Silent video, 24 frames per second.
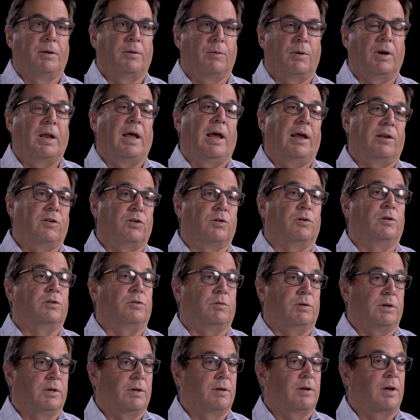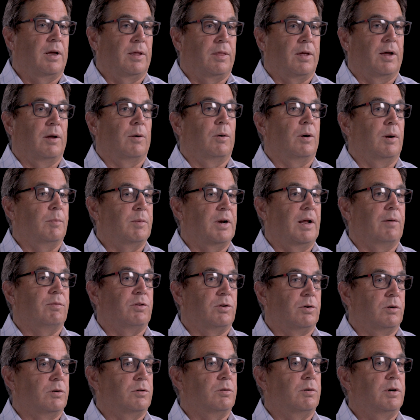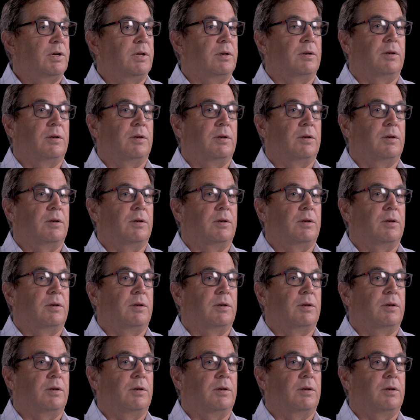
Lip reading: Well, I had surgery. I thought, oh, I'm going to have surgery.